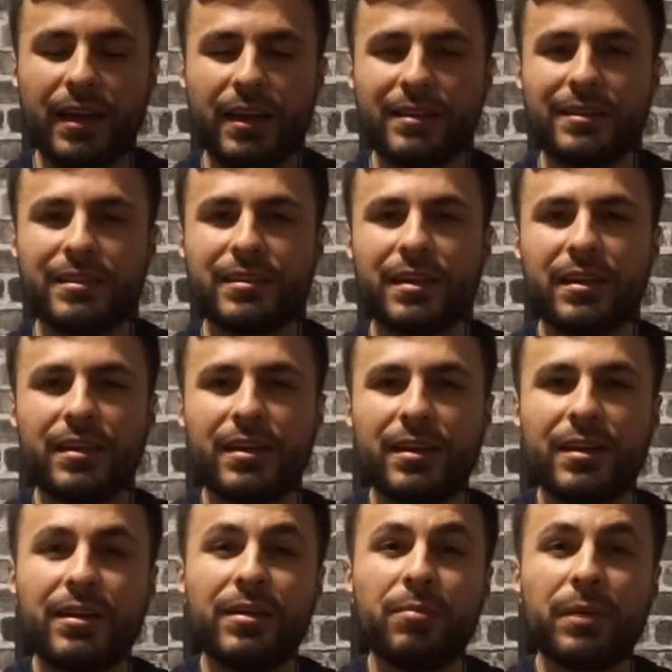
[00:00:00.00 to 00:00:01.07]
and it's kind of,
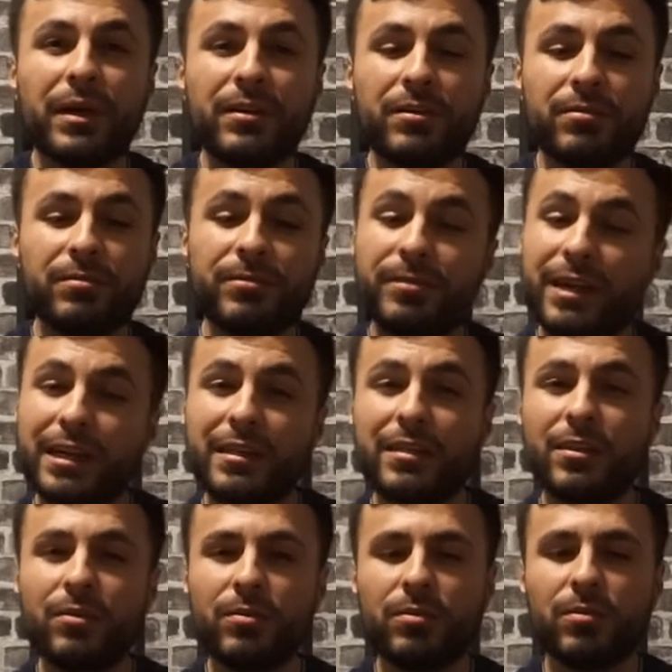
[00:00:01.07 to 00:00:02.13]
it might affect
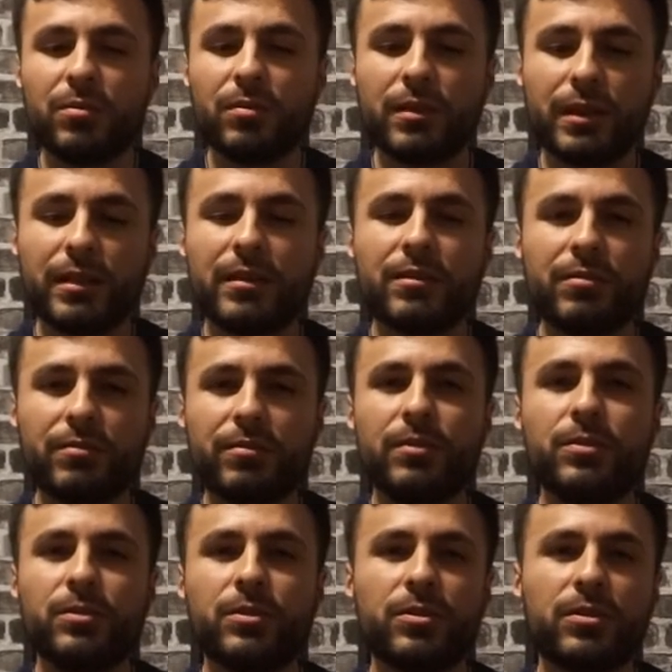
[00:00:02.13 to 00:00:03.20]
you, like, in the
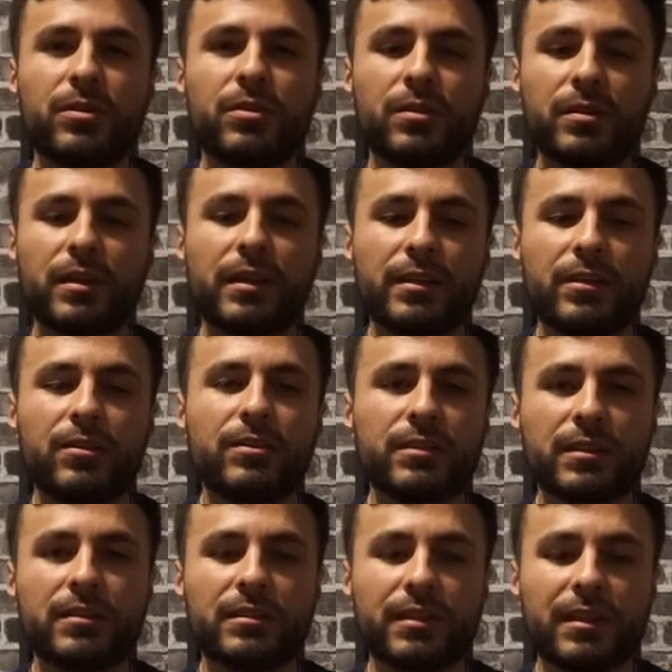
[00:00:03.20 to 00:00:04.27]
future, like your
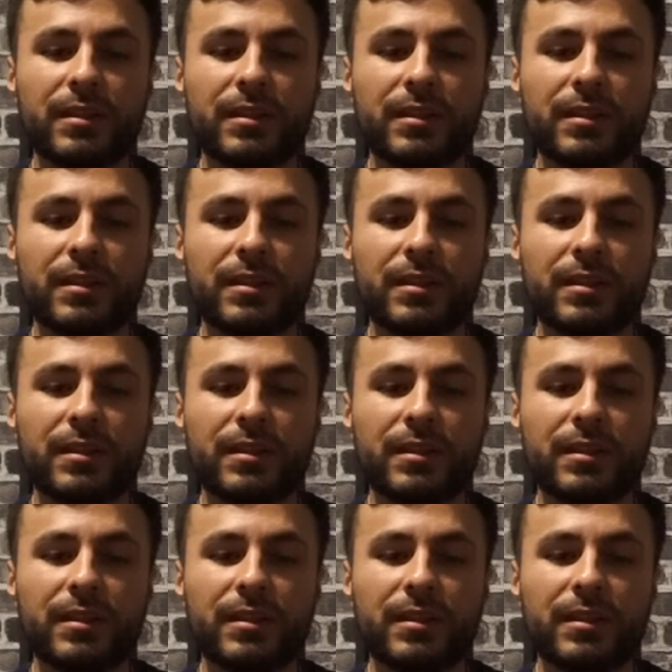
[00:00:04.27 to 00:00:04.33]
success.